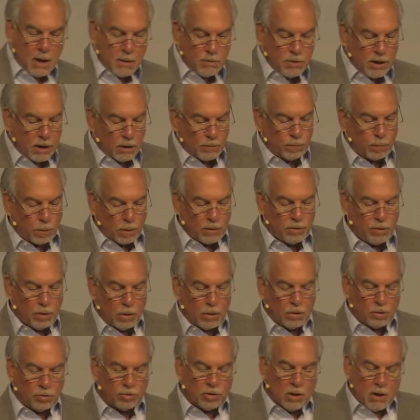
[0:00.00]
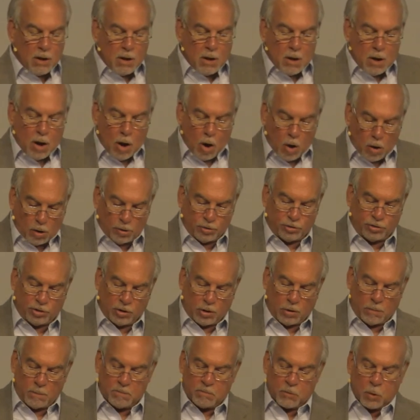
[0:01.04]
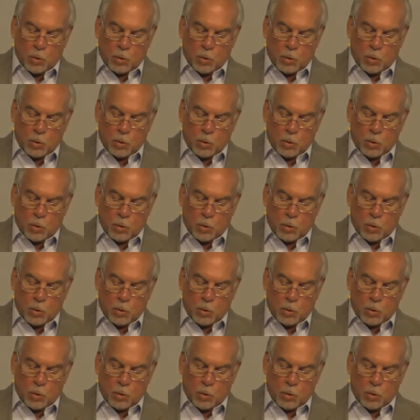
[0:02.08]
Therefore, those also